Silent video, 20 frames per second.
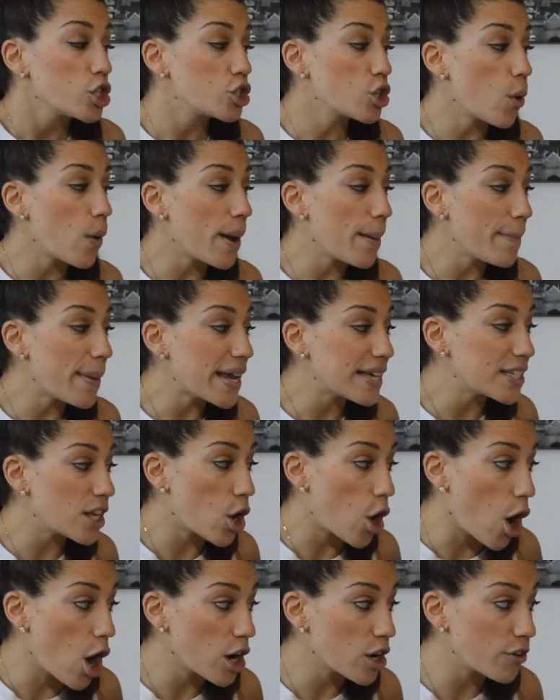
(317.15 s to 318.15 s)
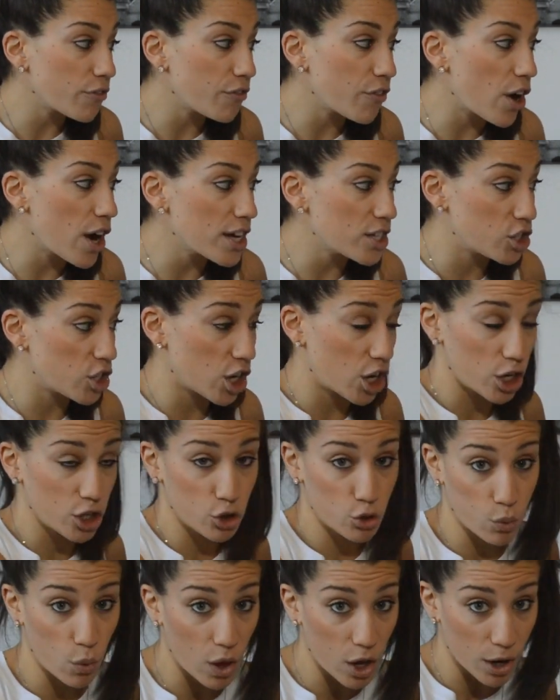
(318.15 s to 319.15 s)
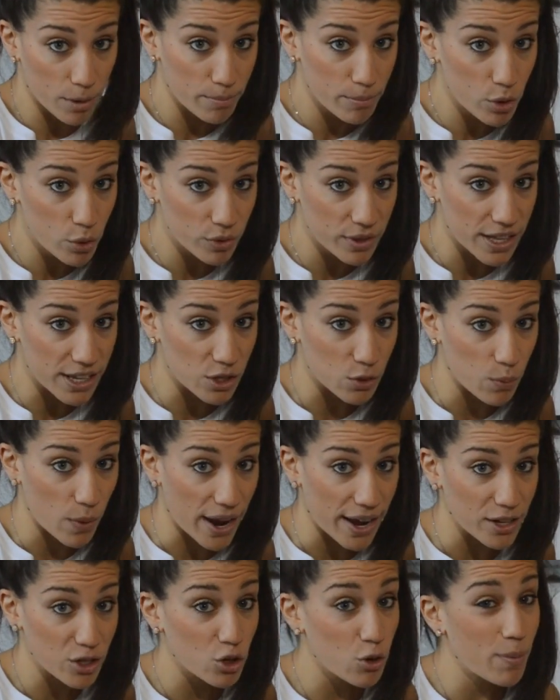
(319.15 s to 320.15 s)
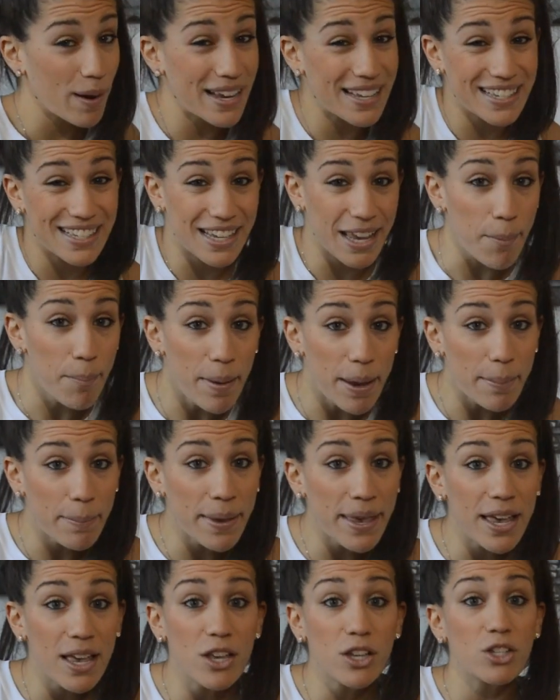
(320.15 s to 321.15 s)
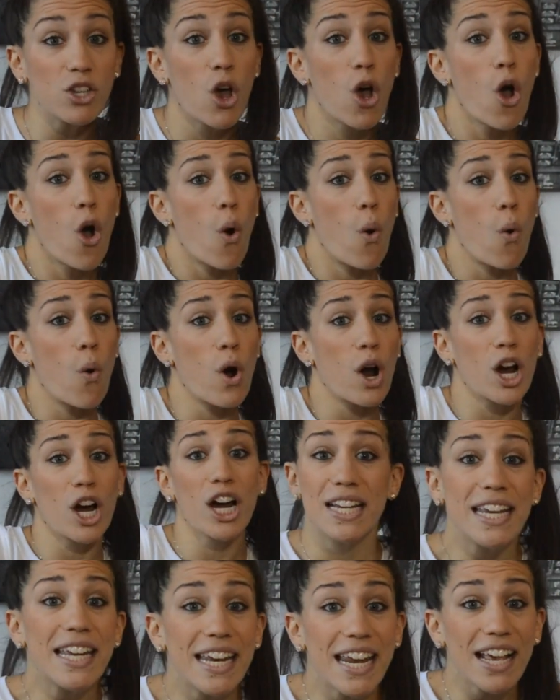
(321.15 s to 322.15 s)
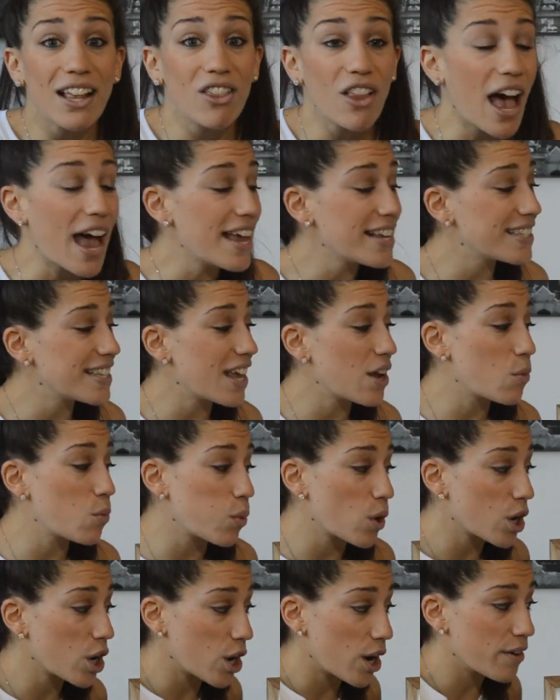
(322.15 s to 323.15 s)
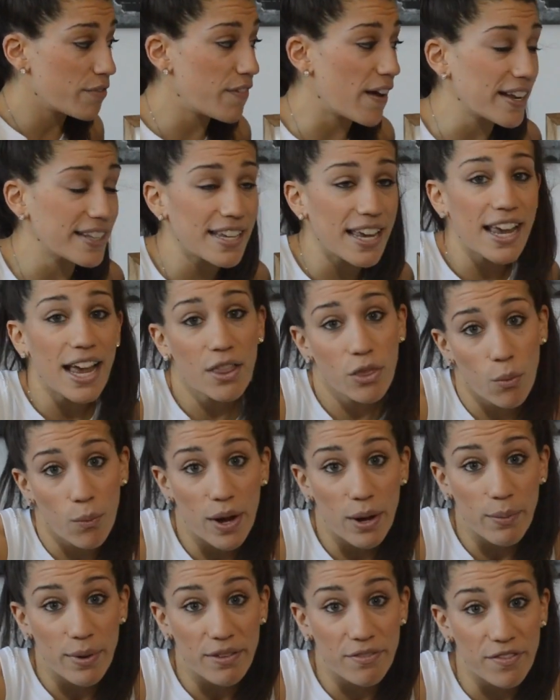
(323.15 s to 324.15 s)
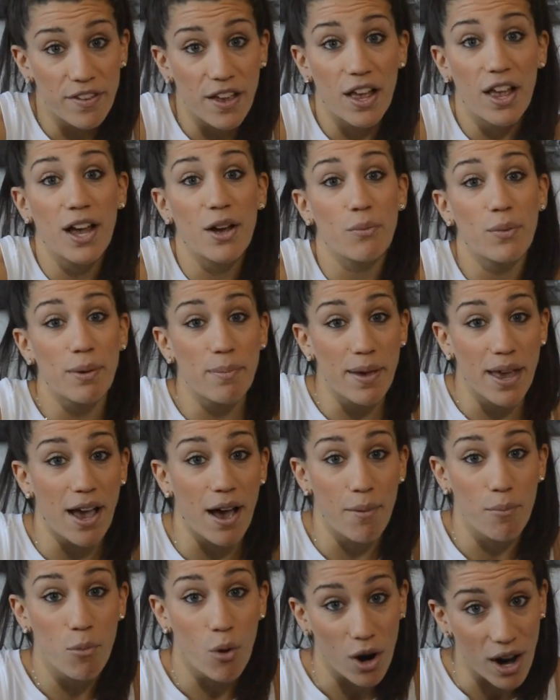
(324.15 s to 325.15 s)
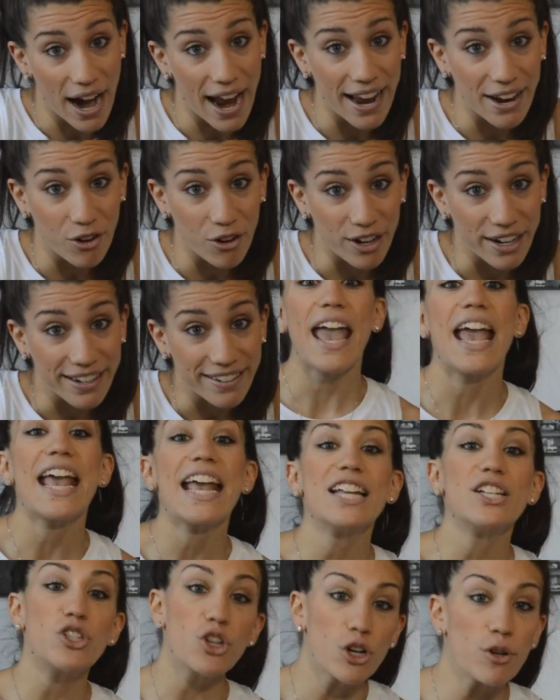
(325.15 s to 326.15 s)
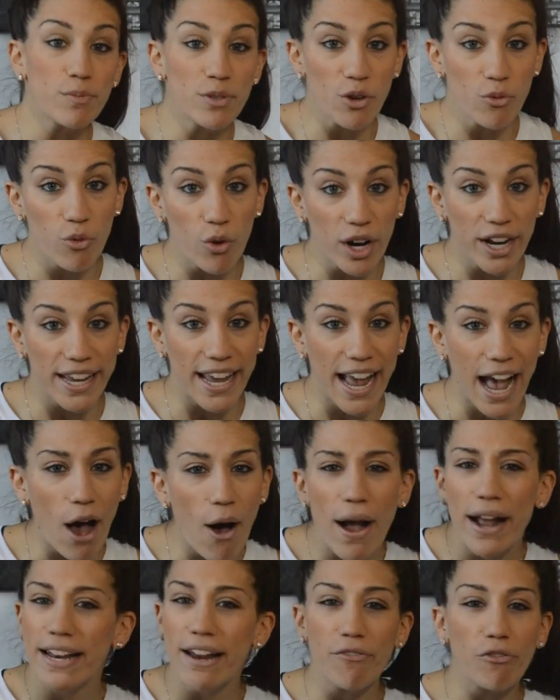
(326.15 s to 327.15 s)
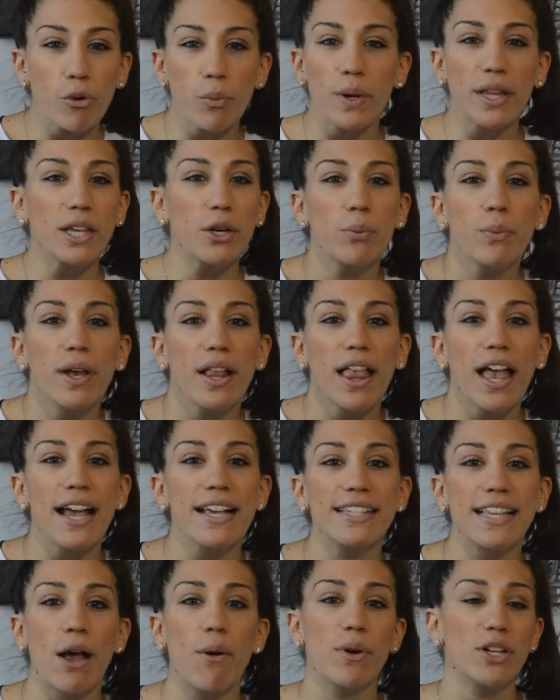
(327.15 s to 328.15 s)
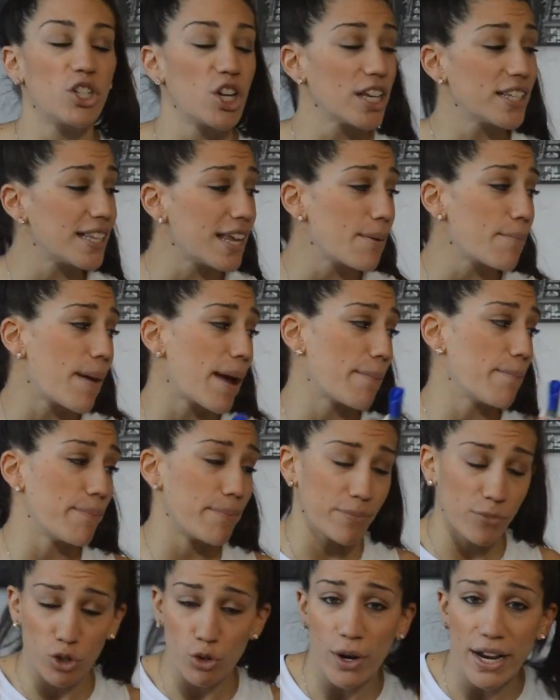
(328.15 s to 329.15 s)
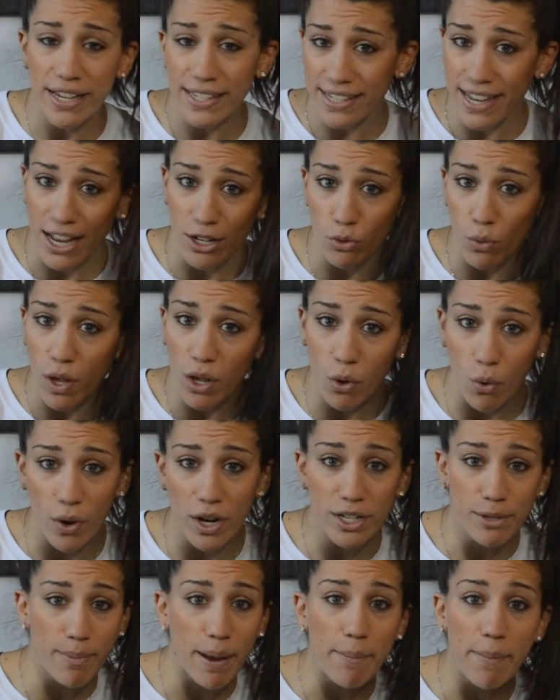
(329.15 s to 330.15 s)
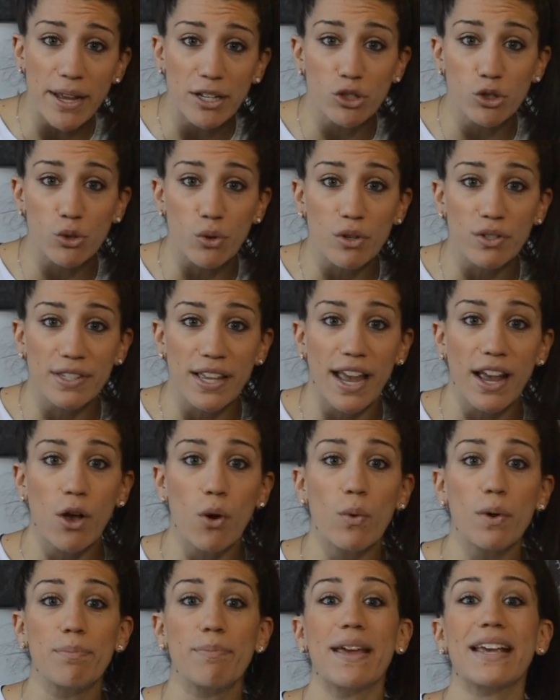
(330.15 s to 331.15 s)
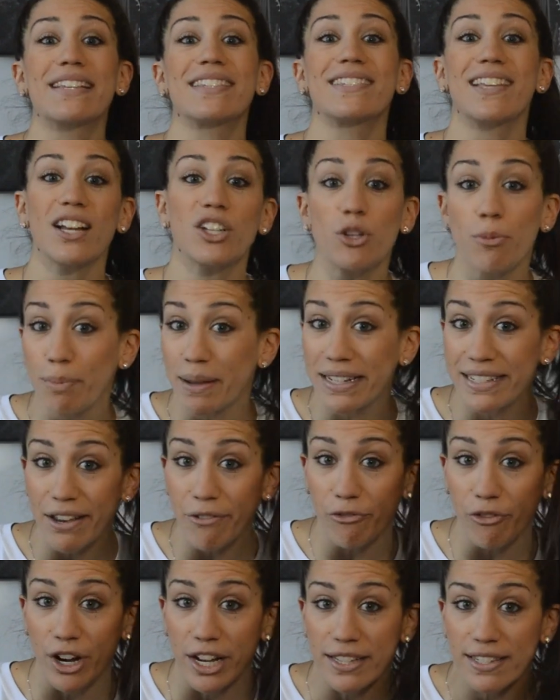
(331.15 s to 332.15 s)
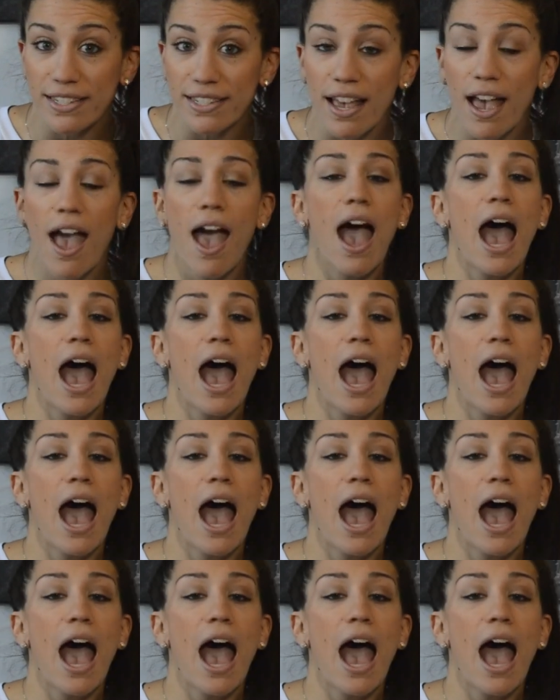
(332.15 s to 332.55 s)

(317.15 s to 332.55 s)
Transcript: So it makes it harder for us to control our mood this way. So by skipping meals or eating less, we're affecting the way we feel and we become more hangry. In terms of working out, I never really realized how adjusting my training schedule according to my menstrual cycle would make such a big difference.